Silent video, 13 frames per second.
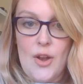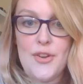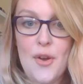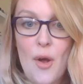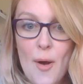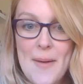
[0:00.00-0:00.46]

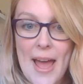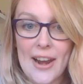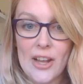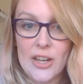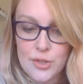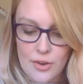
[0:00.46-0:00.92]

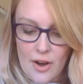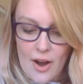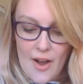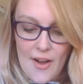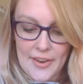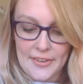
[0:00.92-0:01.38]

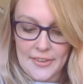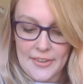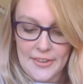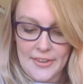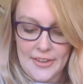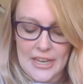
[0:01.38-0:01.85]

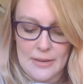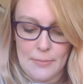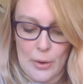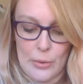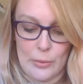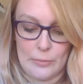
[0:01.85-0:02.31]
Normalatron, he
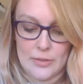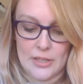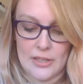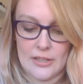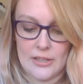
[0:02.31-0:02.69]
boomed.